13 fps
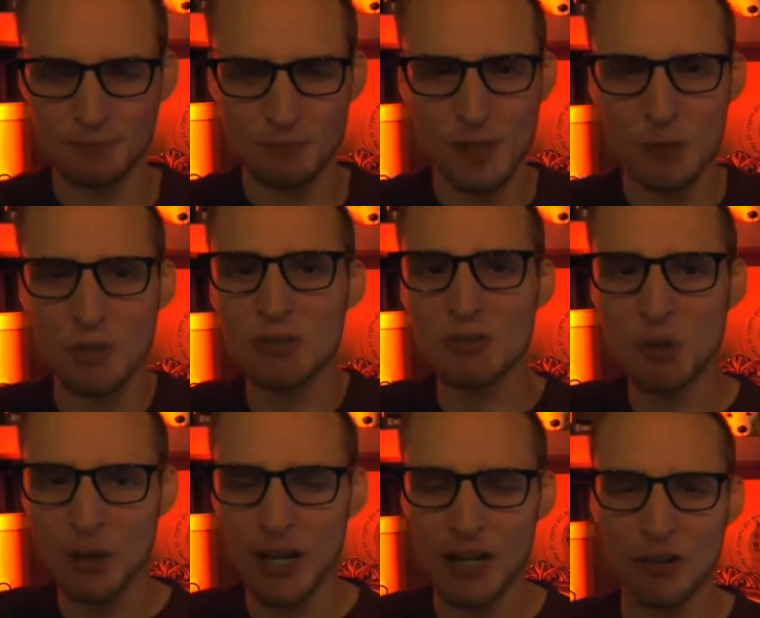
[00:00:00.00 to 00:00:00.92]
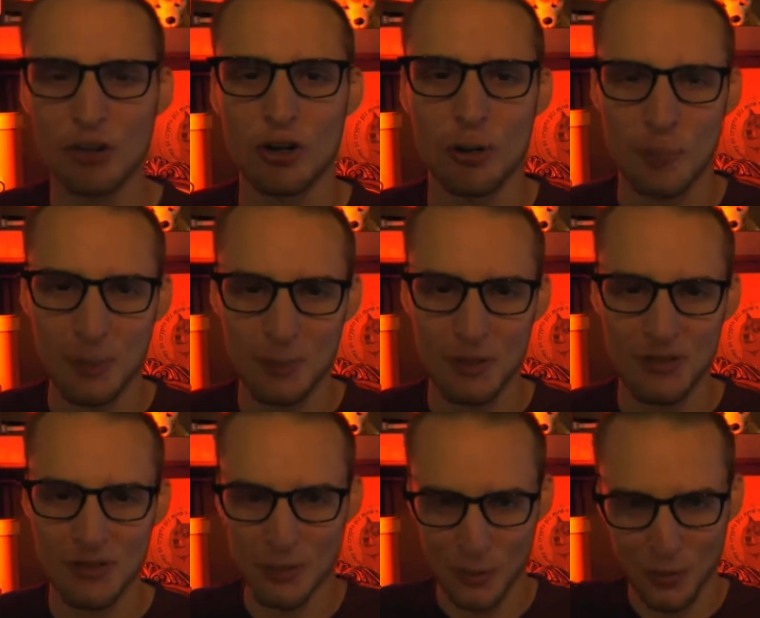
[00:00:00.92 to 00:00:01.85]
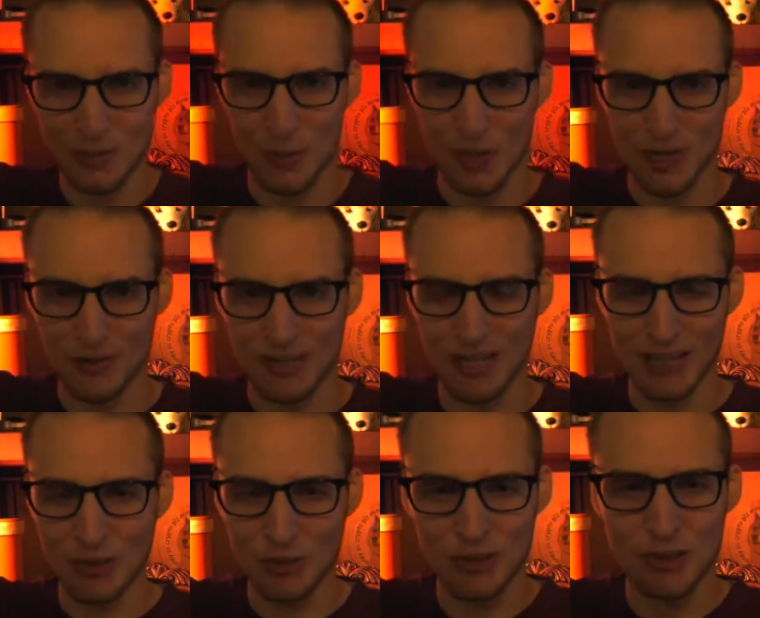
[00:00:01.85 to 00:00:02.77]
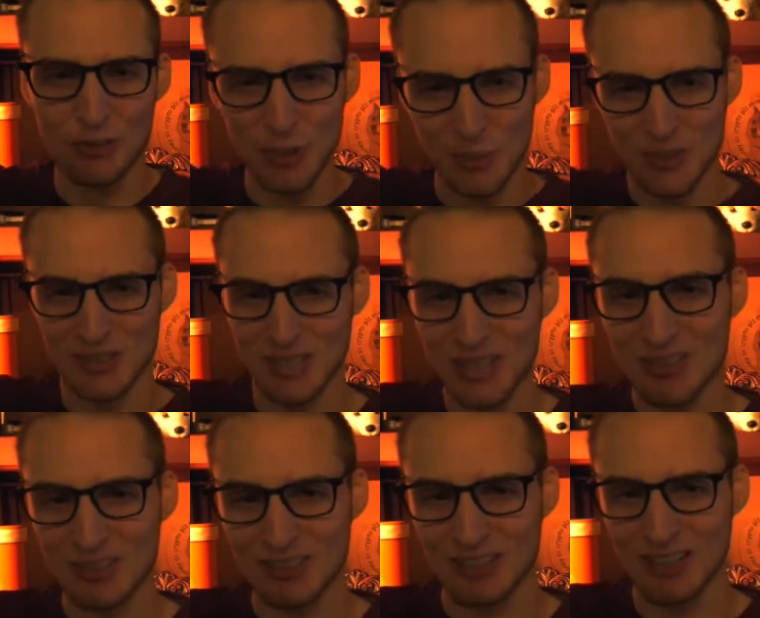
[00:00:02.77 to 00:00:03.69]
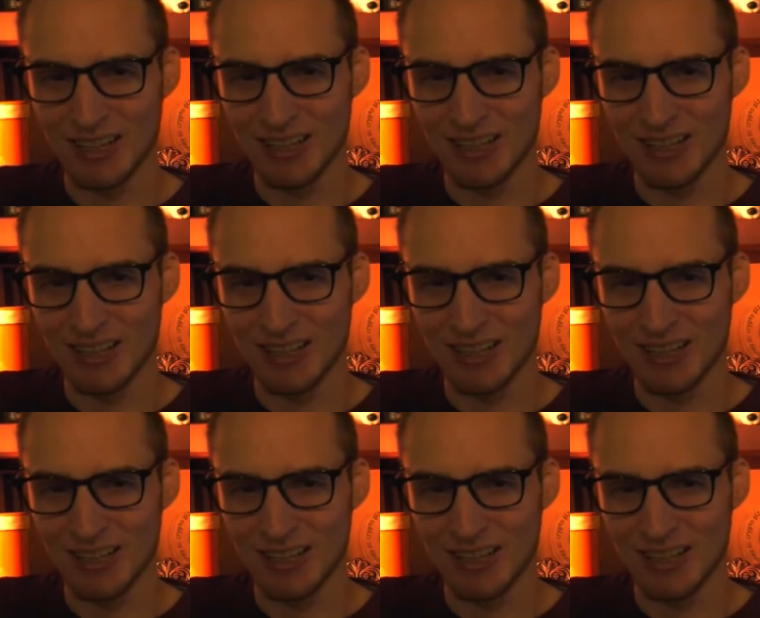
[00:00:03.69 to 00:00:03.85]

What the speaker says: because no one actually remembers the gross part of it. You just remember Skittles.